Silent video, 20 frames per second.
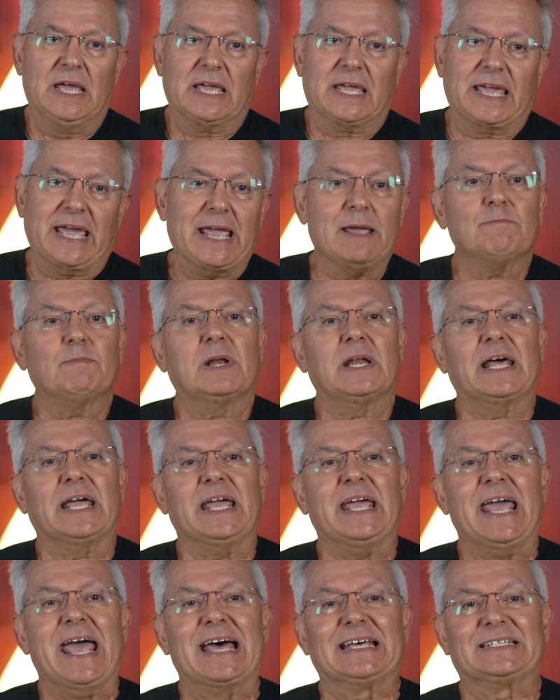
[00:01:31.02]

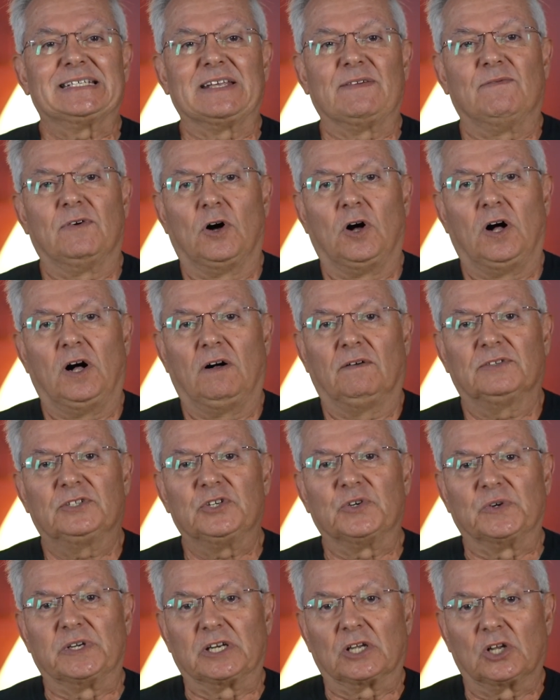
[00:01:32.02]
Gameplay has evolved
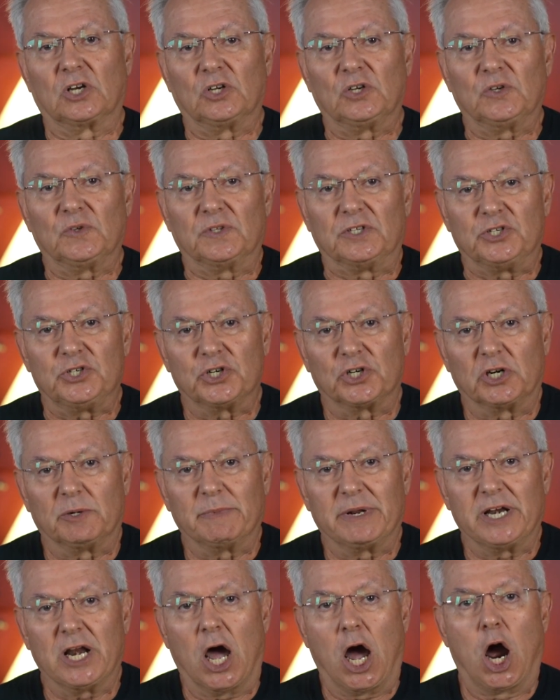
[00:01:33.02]
to include the
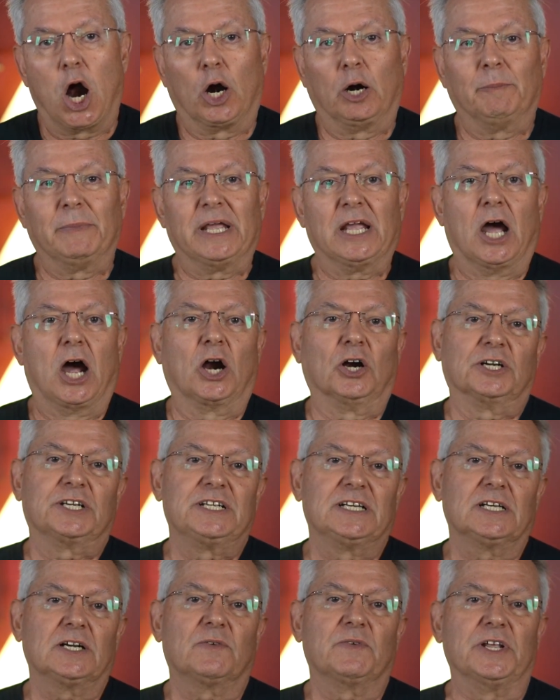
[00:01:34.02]
German Army
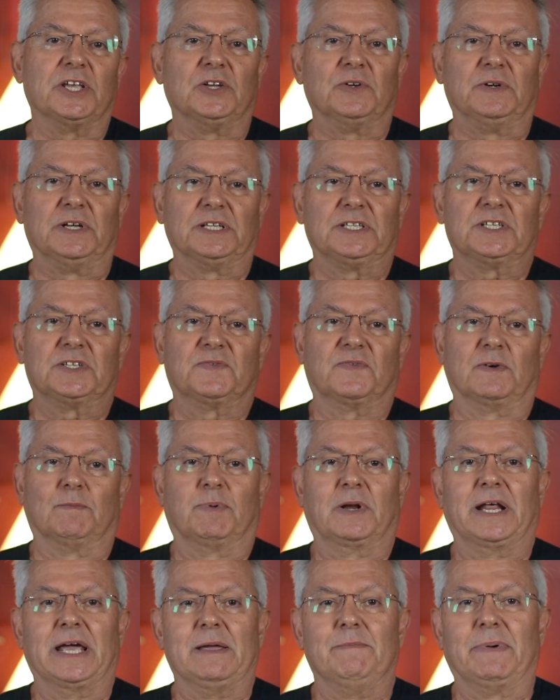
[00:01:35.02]
artillery units for
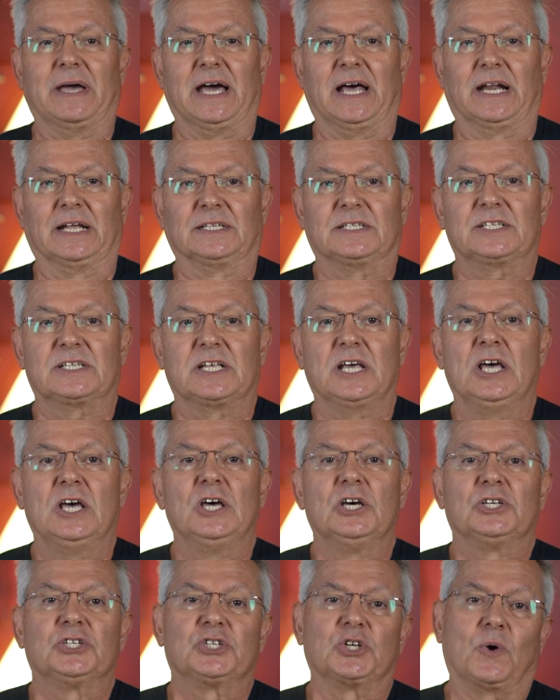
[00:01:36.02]
play balance,
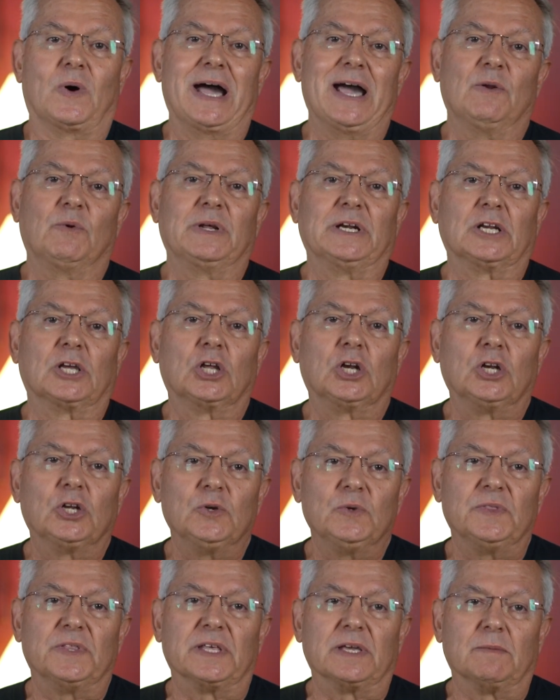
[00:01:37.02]
so I will
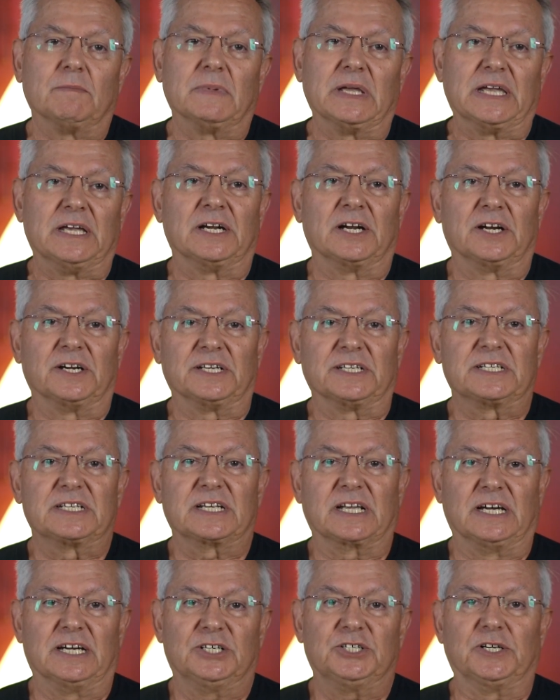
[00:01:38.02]
include them in our
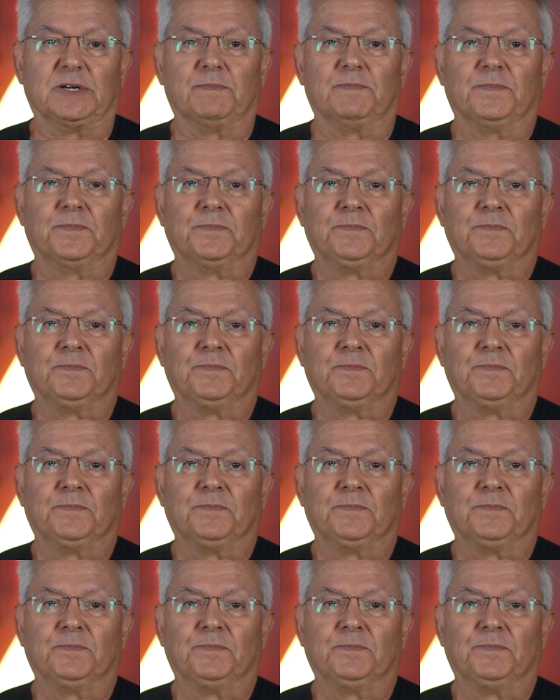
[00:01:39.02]
discussion.